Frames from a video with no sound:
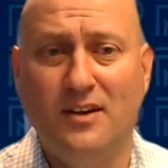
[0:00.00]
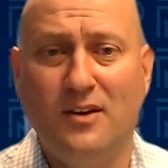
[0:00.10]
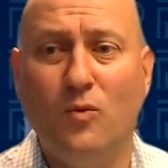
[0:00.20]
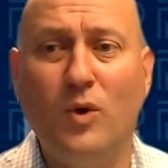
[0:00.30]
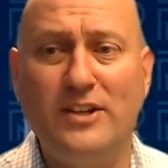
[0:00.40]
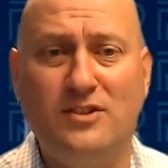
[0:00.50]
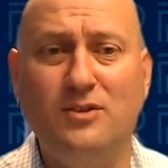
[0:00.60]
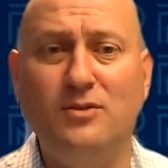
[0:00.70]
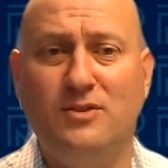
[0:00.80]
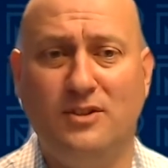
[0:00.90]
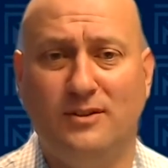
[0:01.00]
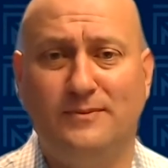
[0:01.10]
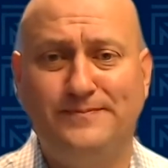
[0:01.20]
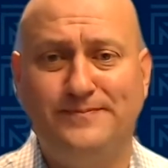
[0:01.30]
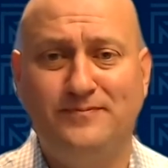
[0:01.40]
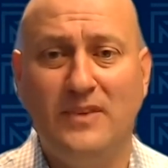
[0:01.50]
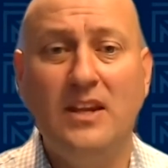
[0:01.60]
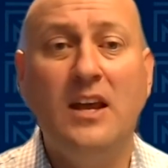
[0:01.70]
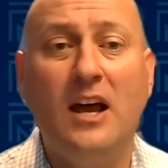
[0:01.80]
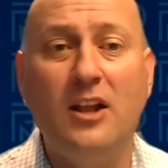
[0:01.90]
What do you do?
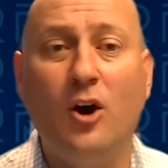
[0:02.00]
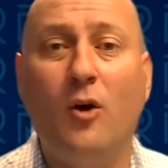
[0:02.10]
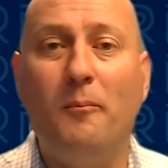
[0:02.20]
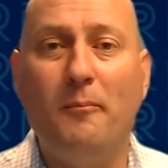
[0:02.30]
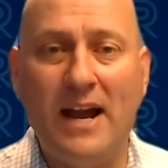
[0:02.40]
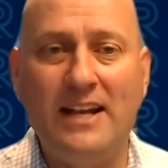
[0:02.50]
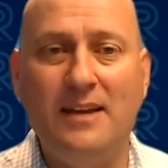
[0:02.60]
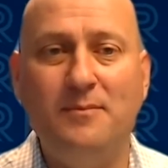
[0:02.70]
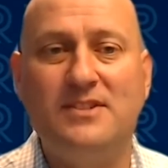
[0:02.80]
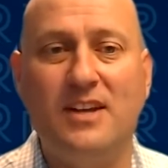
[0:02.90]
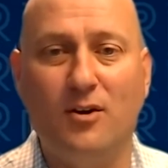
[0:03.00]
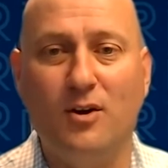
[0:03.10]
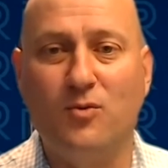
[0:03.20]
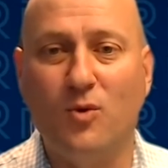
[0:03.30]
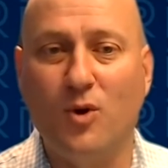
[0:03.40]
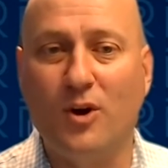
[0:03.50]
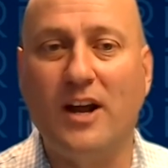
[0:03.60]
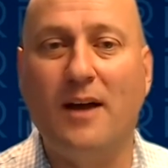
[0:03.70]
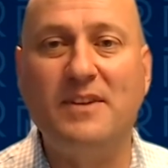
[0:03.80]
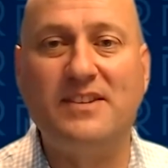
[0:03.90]
Hello, my name is Eric Rourke.
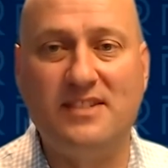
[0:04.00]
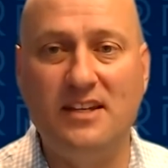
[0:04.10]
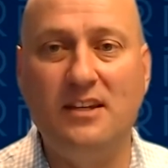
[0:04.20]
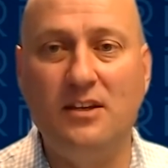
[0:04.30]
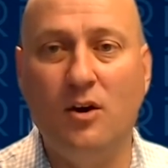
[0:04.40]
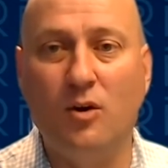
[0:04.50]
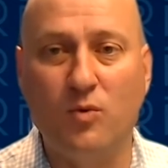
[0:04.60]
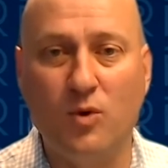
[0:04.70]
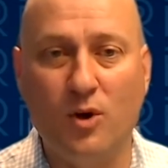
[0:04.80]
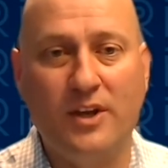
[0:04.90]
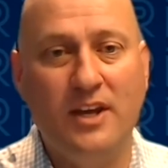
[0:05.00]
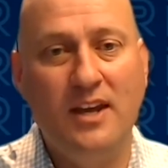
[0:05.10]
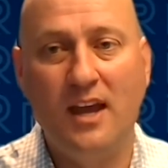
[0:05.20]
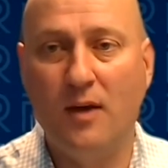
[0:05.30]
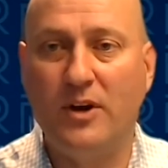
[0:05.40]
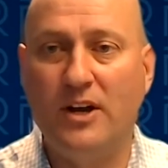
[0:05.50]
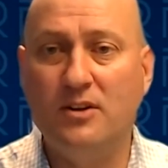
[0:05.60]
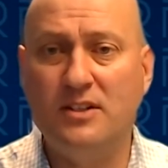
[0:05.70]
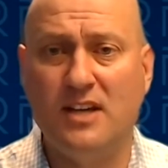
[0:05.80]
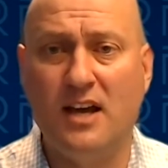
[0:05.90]
I'm the CEO of Rourke, and we're here
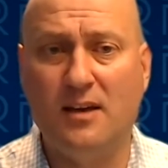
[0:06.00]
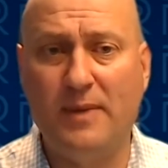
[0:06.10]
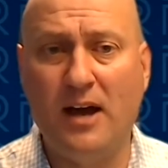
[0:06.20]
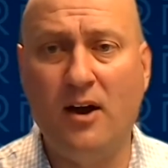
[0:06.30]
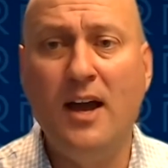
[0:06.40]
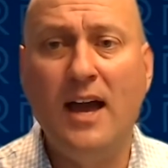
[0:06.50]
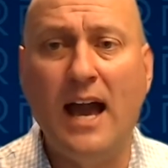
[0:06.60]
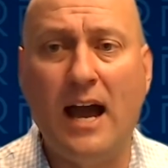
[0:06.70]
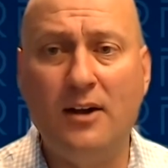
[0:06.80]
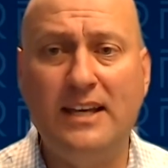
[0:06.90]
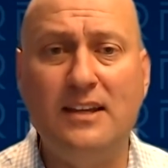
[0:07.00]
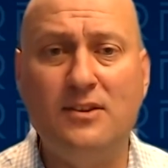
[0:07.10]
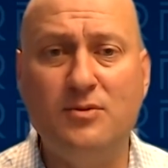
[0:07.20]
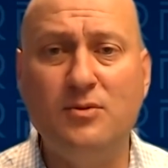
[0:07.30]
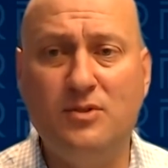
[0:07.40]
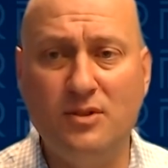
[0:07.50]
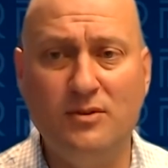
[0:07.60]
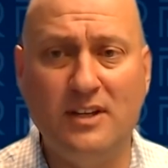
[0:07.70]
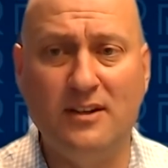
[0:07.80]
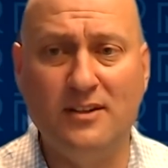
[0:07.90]
to talk about how to get through due
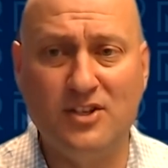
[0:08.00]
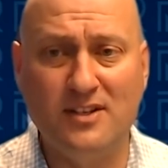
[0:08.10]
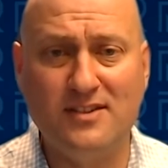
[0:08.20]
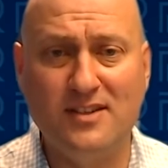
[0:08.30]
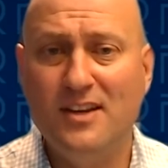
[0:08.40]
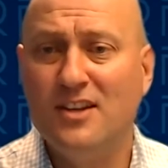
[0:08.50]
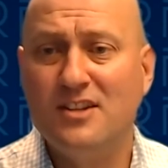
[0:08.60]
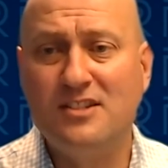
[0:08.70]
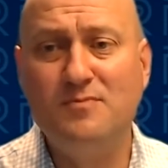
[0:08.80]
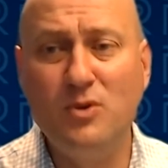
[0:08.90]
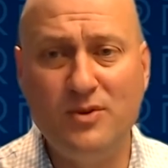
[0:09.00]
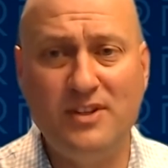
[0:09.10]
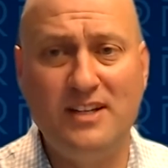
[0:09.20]
diligence smooth and